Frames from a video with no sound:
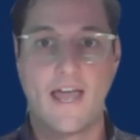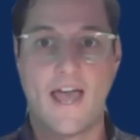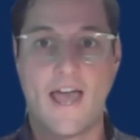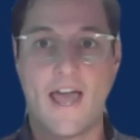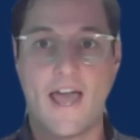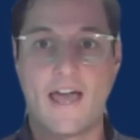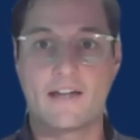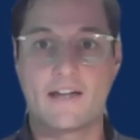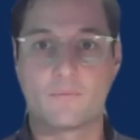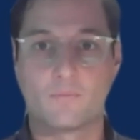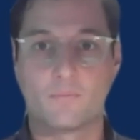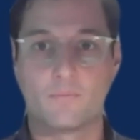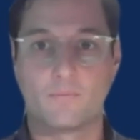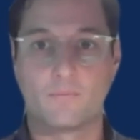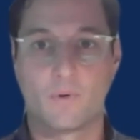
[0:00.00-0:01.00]
And
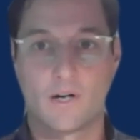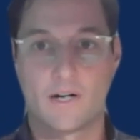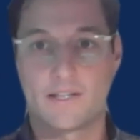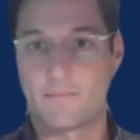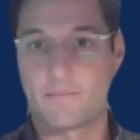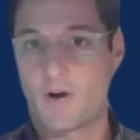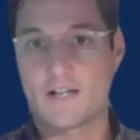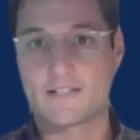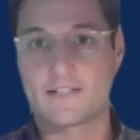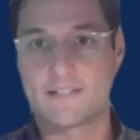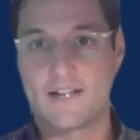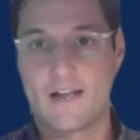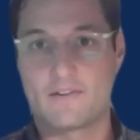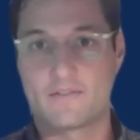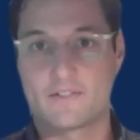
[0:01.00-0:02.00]
we're in the process
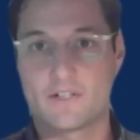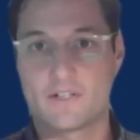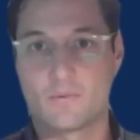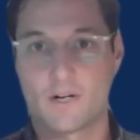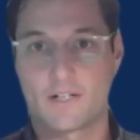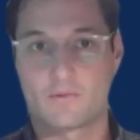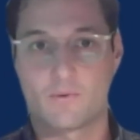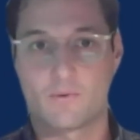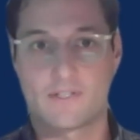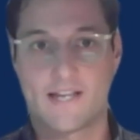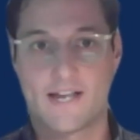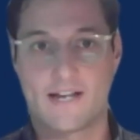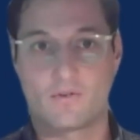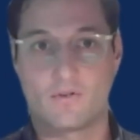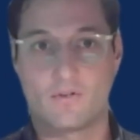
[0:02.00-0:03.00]
now of still working towards
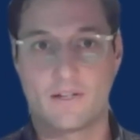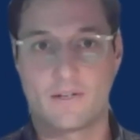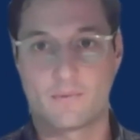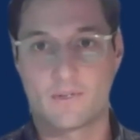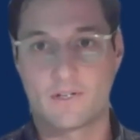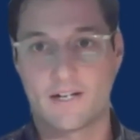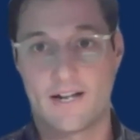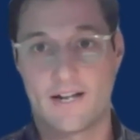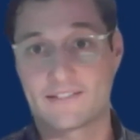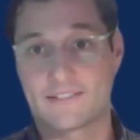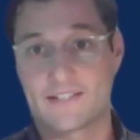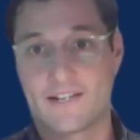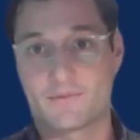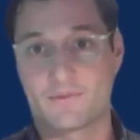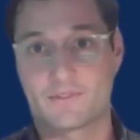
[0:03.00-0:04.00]
that goal, and we're ahead of
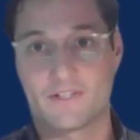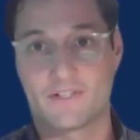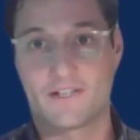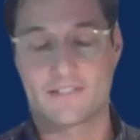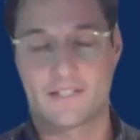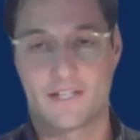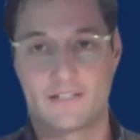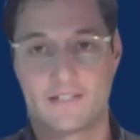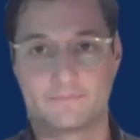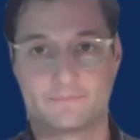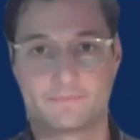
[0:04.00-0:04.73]
schedule. So that's good.